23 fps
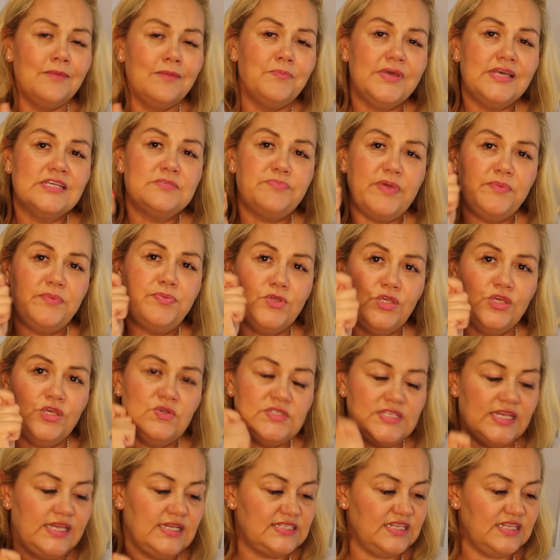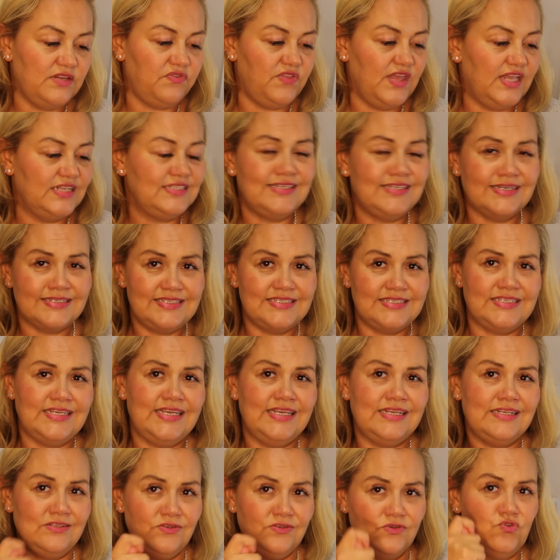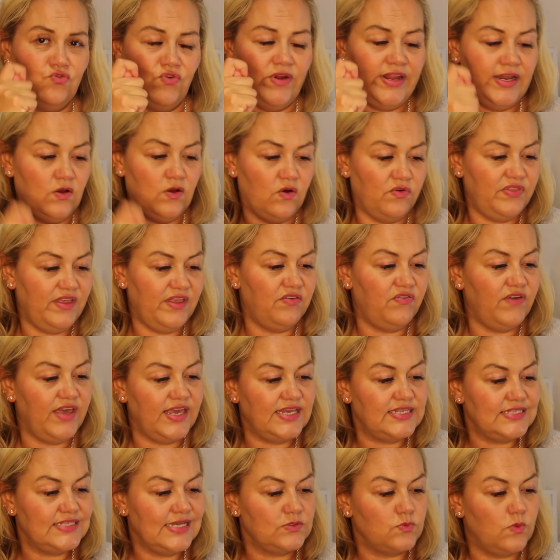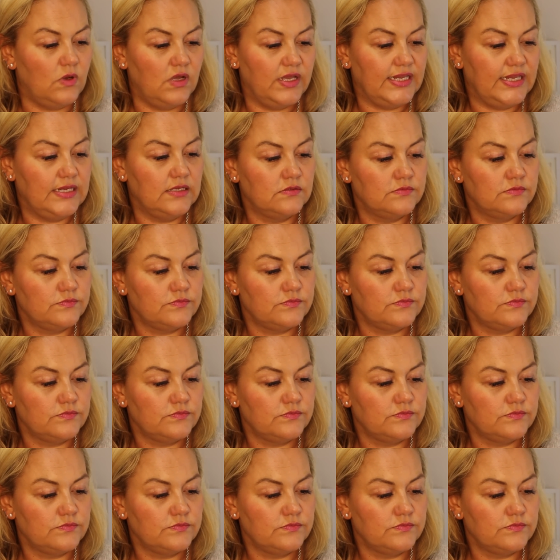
Because people use it as if they're dusting grit off their face. That's why.